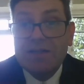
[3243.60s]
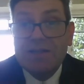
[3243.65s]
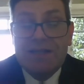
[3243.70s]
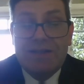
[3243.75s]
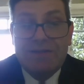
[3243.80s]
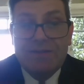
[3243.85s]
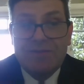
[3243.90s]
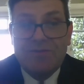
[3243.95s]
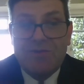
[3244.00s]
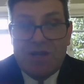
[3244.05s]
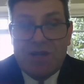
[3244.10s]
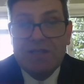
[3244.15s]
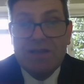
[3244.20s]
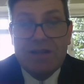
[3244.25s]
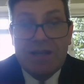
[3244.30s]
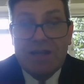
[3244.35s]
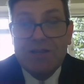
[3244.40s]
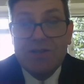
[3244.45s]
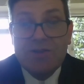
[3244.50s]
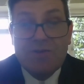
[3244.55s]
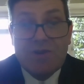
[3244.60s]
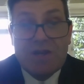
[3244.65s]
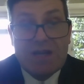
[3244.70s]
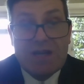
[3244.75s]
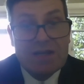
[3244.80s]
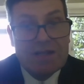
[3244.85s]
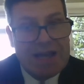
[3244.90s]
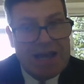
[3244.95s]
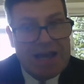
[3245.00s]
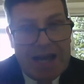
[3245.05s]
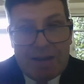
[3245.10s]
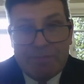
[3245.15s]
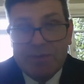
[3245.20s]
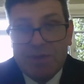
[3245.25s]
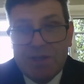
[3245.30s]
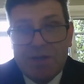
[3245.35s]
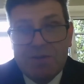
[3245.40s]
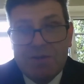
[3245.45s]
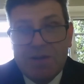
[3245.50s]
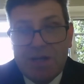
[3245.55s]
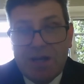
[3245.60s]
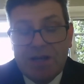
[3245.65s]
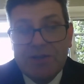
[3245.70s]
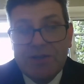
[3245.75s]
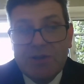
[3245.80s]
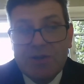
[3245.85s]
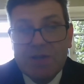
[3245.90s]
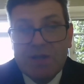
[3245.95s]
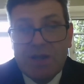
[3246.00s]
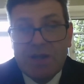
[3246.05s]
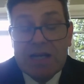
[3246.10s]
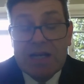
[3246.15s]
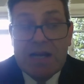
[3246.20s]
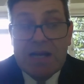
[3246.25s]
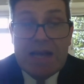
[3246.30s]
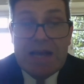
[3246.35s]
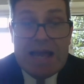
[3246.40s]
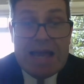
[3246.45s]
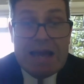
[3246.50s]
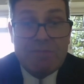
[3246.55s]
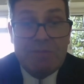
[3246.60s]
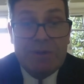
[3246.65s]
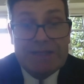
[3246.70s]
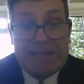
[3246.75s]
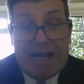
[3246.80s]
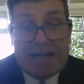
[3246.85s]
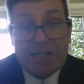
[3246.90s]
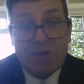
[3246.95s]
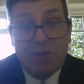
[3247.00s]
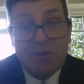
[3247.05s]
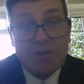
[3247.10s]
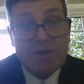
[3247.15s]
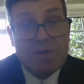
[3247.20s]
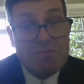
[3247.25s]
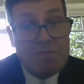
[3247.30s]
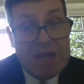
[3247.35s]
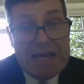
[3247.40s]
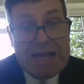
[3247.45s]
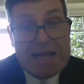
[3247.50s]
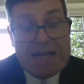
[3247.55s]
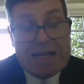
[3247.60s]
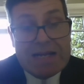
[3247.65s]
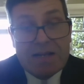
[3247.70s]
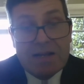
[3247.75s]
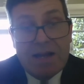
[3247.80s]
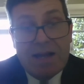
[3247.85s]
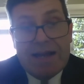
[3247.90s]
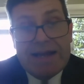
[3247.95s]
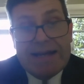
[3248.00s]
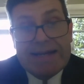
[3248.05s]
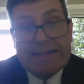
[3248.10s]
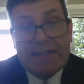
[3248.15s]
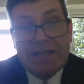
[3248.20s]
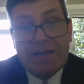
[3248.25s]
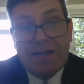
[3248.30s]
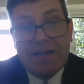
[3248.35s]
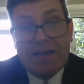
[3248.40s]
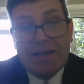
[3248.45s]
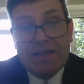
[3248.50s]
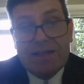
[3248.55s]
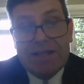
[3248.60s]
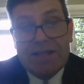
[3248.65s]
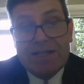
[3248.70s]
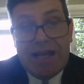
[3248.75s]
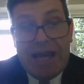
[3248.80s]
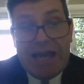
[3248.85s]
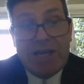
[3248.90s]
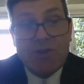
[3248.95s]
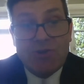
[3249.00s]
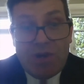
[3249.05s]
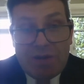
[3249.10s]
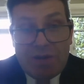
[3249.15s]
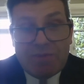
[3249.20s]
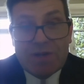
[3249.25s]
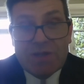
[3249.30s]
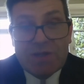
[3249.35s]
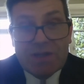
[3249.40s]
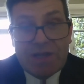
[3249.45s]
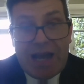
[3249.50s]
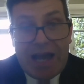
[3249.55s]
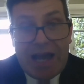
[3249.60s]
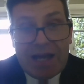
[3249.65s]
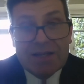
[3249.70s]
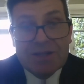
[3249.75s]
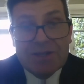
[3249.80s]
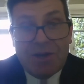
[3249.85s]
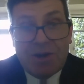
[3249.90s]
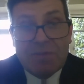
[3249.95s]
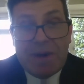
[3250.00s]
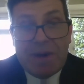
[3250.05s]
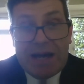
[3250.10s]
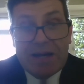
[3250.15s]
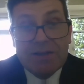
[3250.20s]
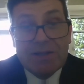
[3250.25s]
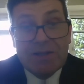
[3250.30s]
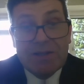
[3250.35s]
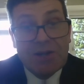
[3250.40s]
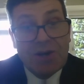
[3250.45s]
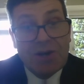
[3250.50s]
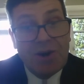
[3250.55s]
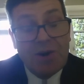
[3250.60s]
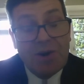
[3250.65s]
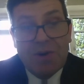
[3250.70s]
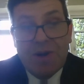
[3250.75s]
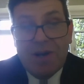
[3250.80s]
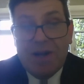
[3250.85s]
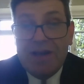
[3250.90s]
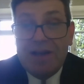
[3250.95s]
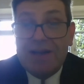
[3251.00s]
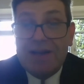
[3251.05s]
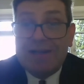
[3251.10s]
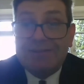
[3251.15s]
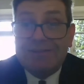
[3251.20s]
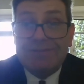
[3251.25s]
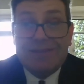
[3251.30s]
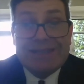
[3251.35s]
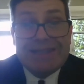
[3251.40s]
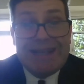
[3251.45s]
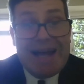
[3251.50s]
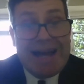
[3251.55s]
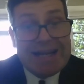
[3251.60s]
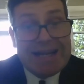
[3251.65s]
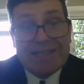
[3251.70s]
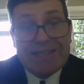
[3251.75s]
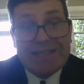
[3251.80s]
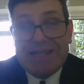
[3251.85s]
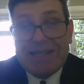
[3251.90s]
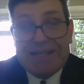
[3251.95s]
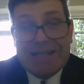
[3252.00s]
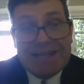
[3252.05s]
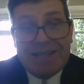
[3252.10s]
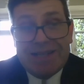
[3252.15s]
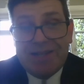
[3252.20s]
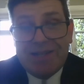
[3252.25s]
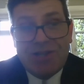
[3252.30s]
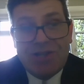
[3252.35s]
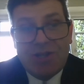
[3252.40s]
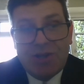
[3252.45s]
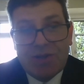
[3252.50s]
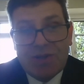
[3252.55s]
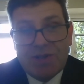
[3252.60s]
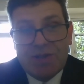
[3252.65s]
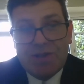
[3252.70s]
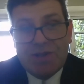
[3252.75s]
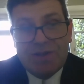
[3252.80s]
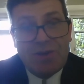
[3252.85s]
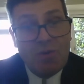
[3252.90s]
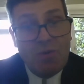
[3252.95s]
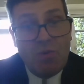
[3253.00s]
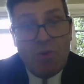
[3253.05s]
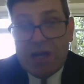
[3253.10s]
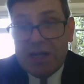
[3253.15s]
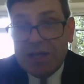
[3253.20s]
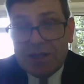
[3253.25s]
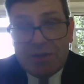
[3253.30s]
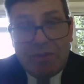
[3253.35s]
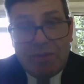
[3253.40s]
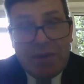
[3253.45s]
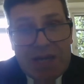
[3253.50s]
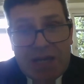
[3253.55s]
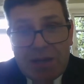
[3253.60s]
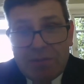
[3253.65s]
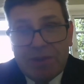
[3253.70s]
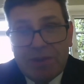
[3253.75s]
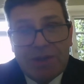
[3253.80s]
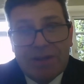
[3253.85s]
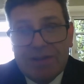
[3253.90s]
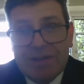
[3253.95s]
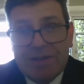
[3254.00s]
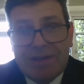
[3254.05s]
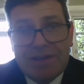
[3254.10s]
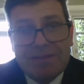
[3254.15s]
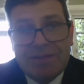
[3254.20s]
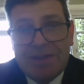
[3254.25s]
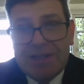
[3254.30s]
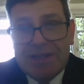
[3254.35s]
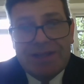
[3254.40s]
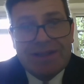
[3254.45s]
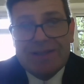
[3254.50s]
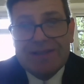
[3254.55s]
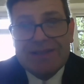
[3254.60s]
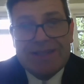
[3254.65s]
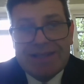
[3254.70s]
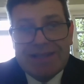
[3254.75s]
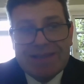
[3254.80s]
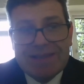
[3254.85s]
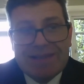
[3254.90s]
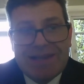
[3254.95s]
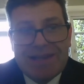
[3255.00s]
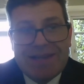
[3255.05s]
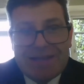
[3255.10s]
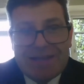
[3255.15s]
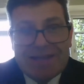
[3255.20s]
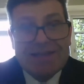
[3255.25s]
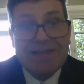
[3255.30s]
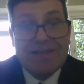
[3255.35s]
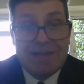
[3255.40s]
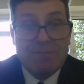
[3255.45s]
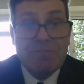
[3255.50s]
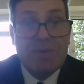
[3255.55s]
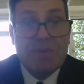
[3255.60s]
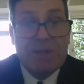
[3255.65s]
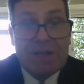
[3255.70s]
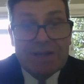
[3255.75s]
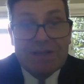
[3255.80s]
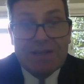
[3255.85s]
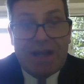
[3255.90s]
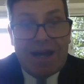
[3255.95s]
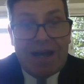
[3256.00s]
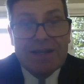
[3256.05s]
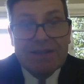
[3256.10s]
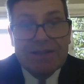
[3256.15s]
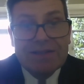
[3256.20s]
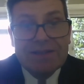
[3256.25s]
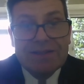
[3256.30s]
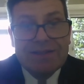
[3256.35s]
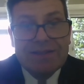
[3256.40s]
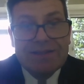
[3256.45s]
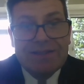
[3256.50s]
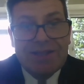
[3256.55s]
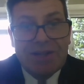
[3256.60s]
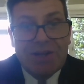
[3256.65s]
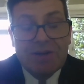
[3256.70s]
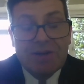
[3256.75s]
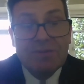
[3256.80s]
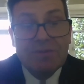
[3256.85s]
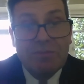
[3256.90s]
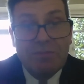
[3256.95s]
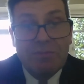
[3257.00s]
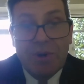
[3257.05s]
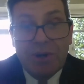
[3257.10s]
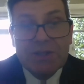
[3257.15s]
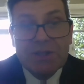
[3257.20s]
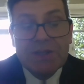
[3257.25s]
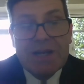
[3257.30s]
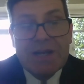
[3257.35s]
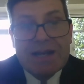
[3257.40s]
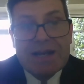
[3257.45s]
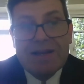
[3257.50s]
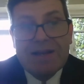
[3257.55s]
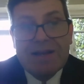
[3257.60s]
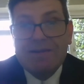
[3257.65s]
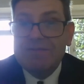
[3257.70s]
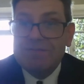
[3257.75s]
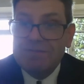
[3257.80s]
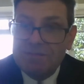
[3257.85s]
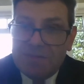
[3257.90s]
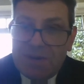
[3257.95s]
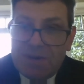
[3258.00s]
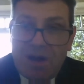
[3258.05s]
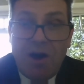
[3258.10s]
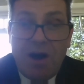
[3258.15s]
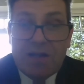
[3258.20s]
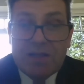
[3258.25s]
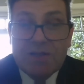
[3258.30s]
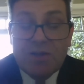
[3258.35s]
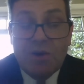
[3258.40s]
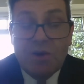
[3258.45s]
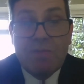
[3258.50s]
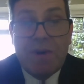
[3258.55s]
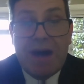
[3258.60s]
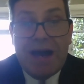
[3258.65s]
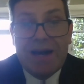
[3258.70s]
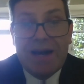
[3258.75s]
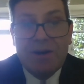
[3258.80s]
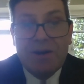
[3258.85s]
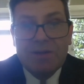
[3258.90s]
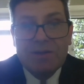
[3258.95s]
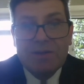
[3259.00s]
Even recent history is absolutely on your side. But that doesn't mean the daydreamers can't come out and go, actually, this is just the will of the people. I mean, this is as simple as that, you know, but somehow